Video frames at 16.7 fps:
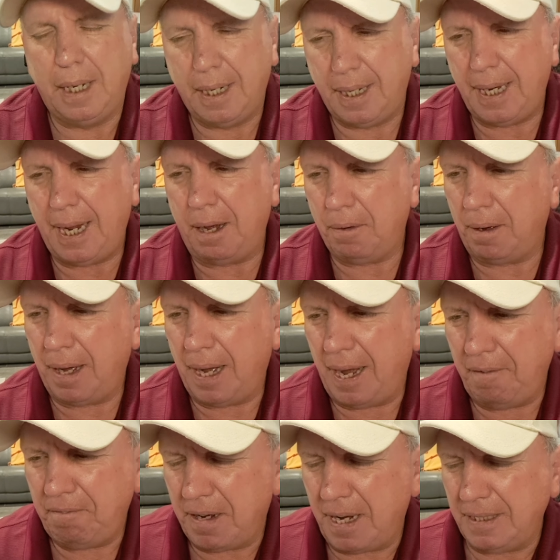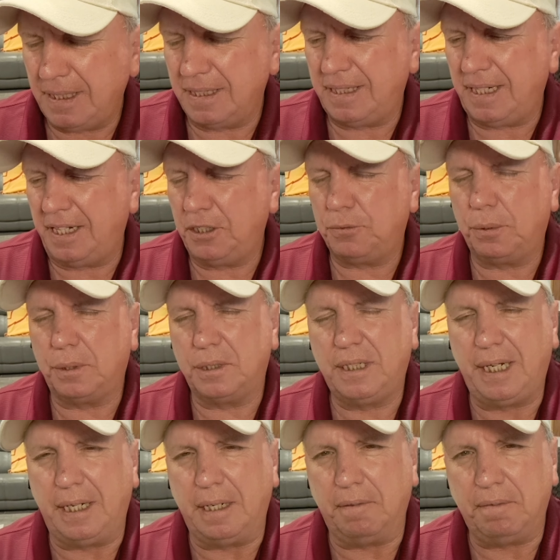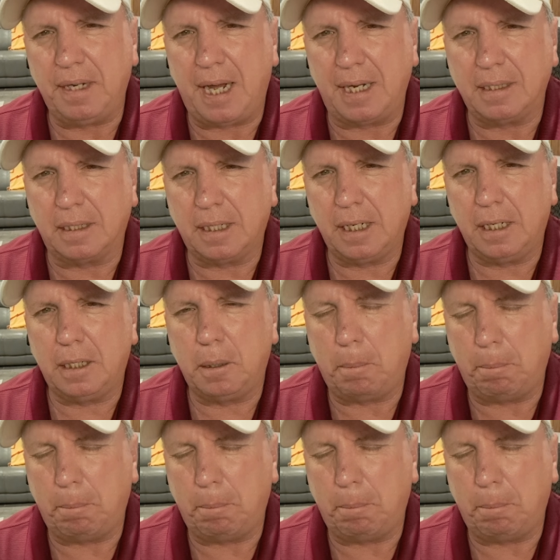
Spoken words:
Now, I find this interesting, if not a little